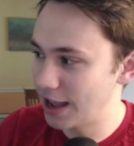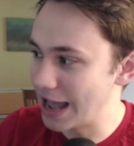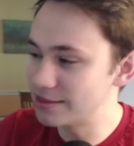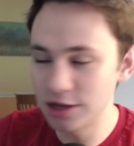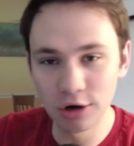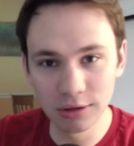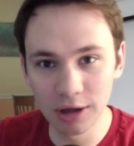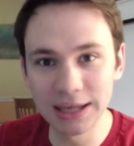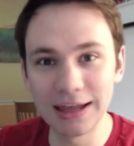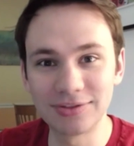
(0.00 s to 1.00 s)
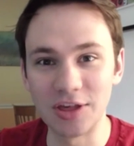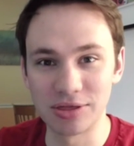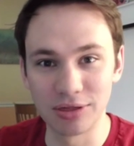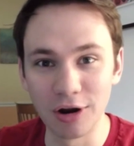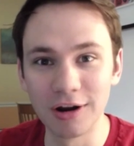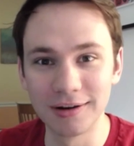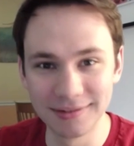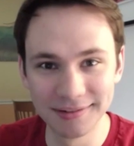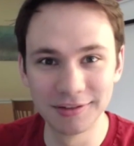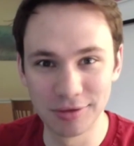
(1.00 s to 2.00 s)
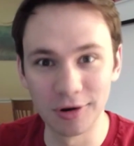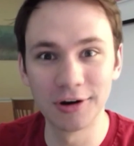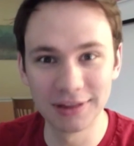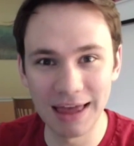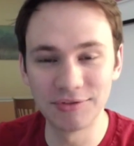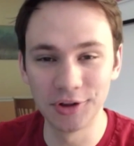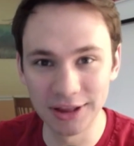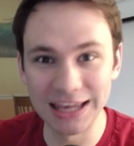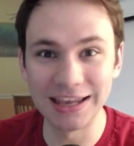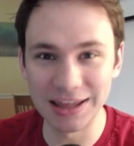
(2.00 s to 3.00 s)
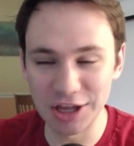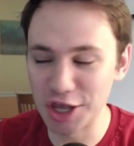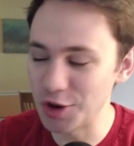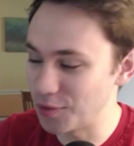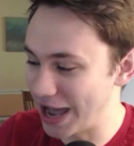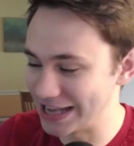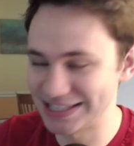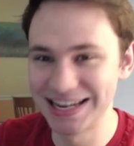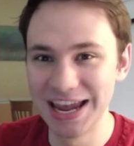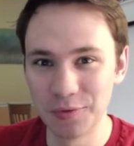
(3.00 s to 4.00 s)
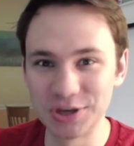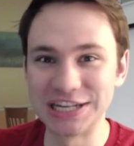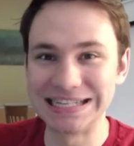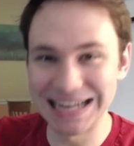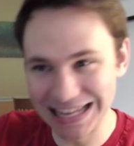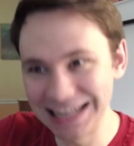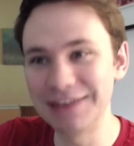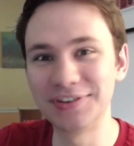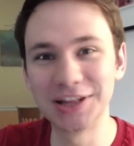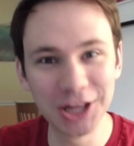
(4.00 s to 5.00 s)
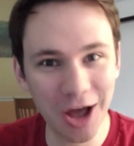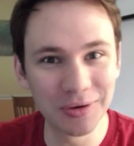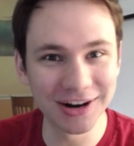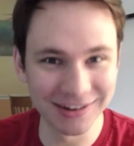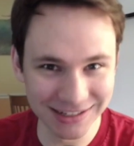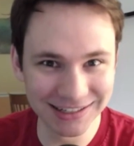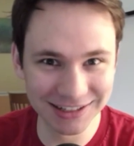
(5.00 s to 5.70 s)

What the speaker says: and then you're looking at the third level league in the US, which is even lower,